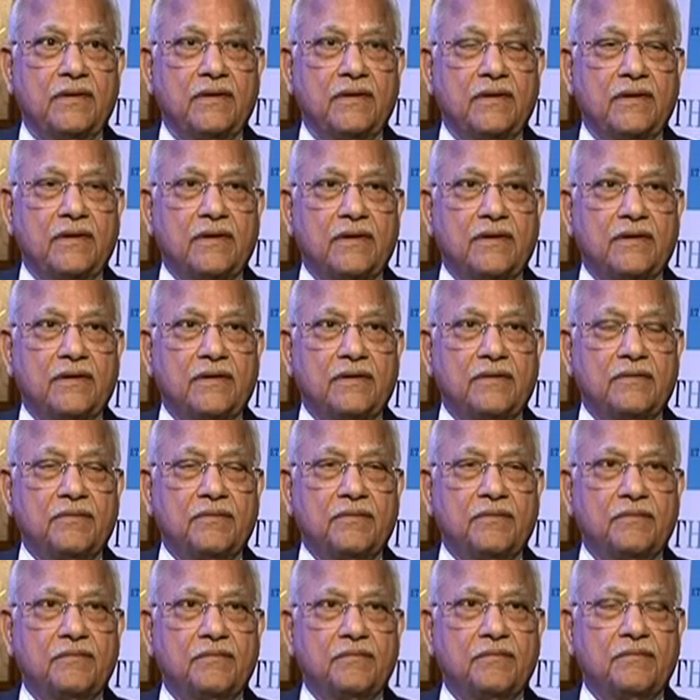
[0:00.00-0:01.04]

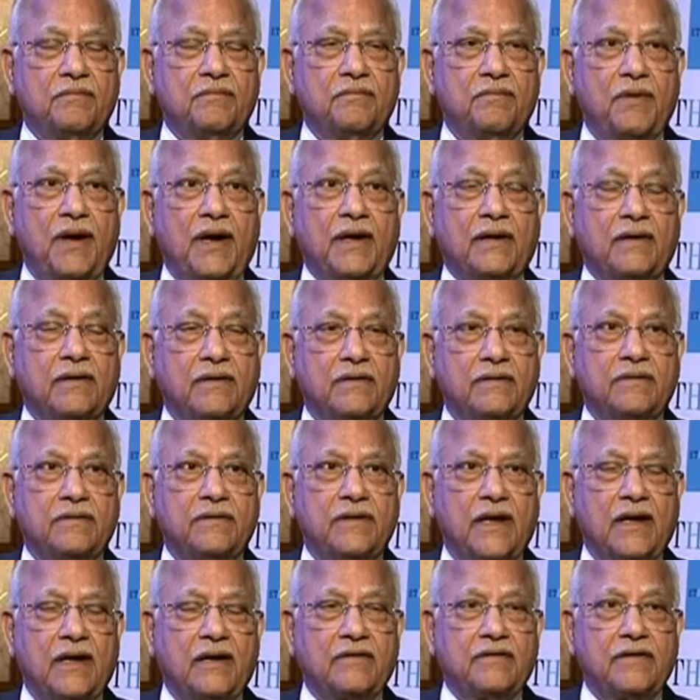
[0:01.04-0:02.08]
But
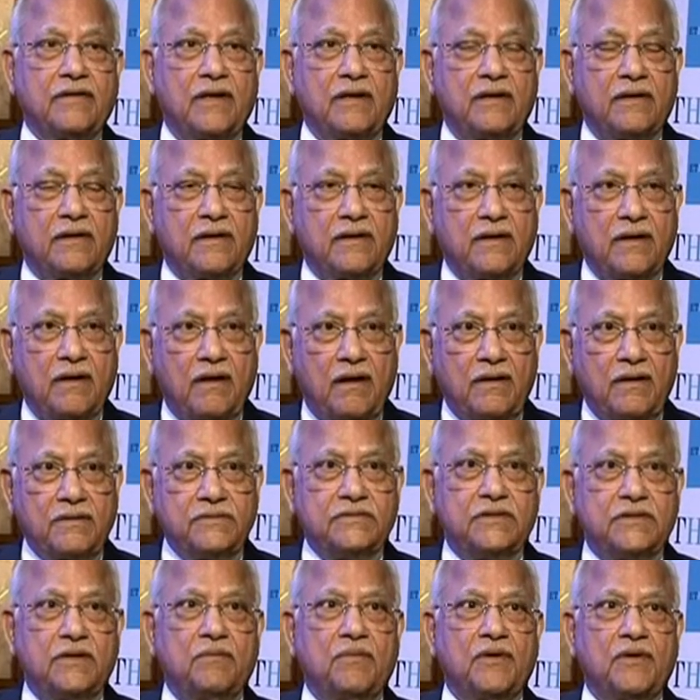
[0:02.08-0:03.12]
there is a
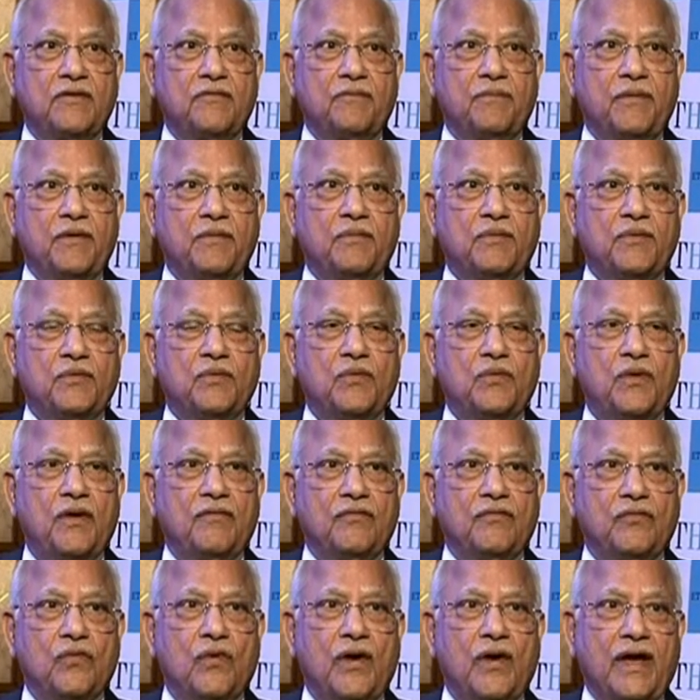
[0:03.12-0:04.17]
large number of people who
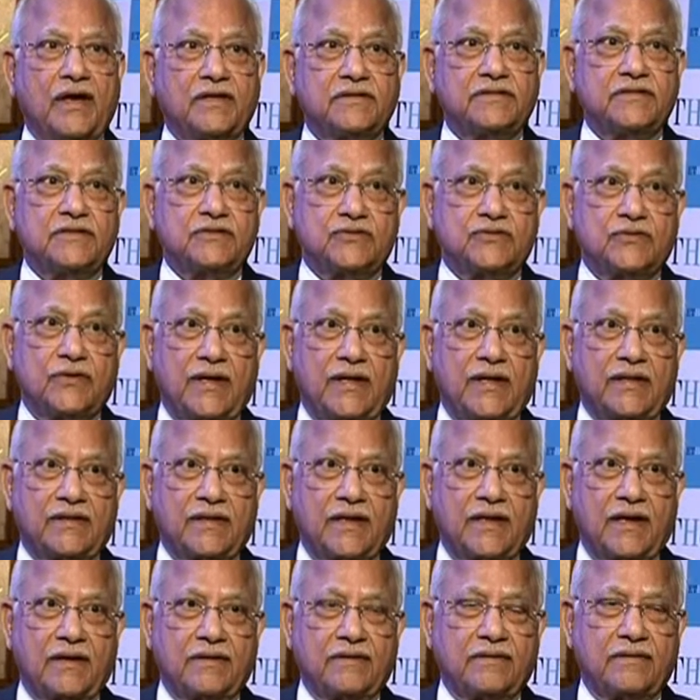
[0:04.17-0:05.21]
have no access to
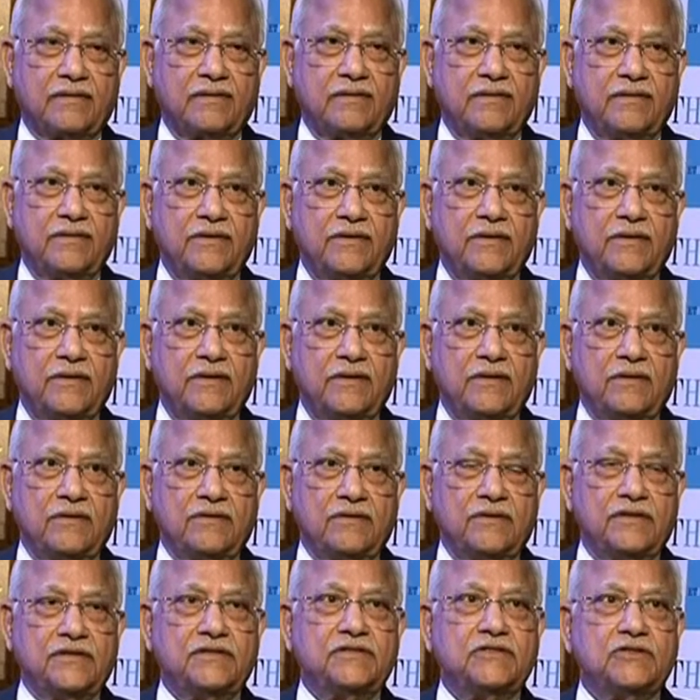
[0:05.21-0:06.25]
healthcare.
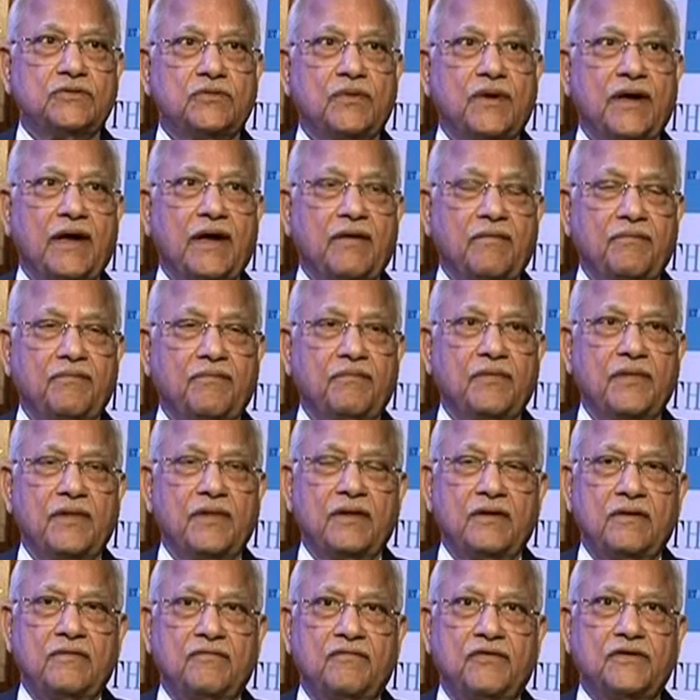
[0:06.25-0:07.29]
This is why,
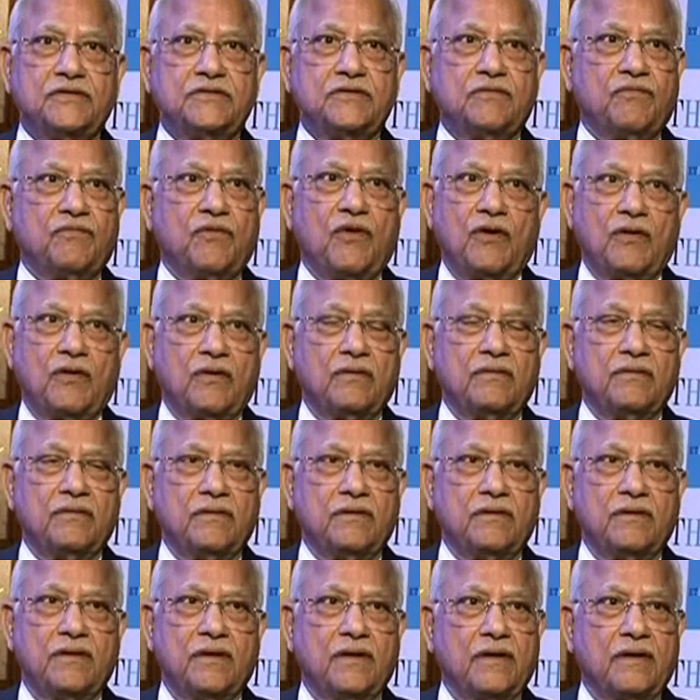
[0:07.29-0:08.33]
first of all,
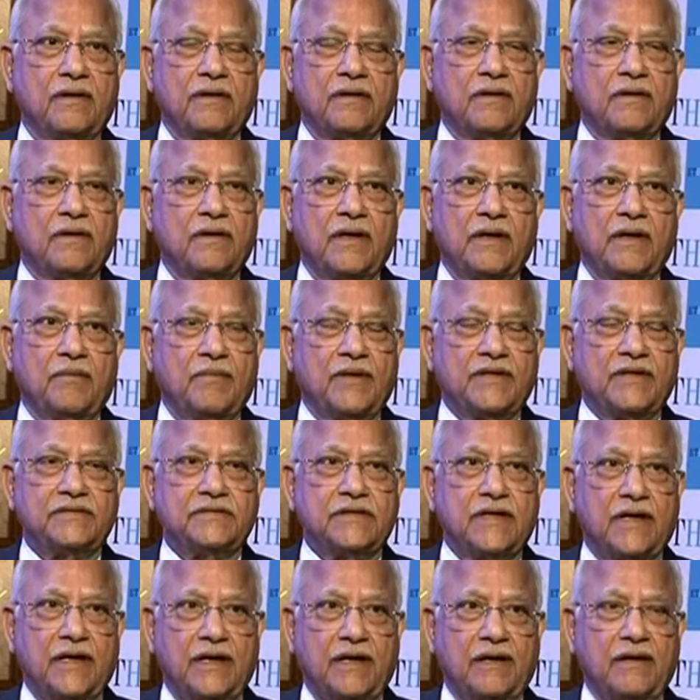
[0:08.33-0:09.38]
I
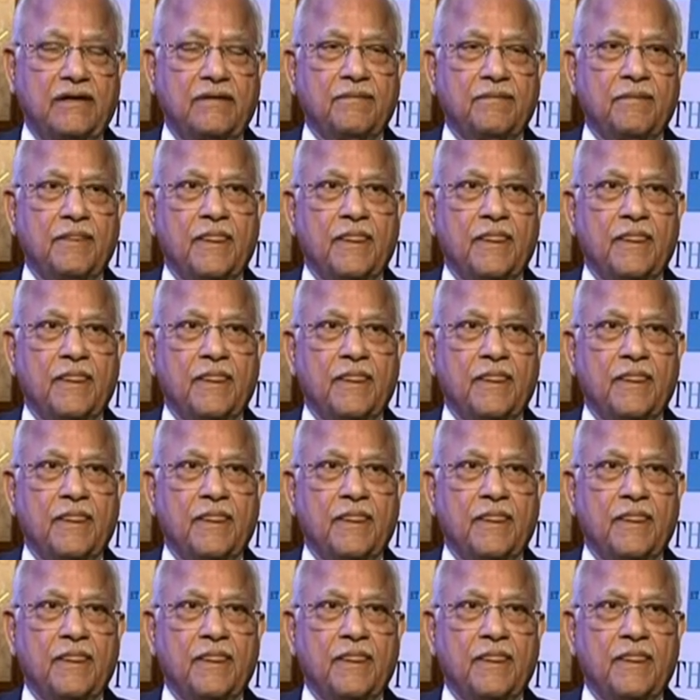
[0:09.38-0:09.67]
must say,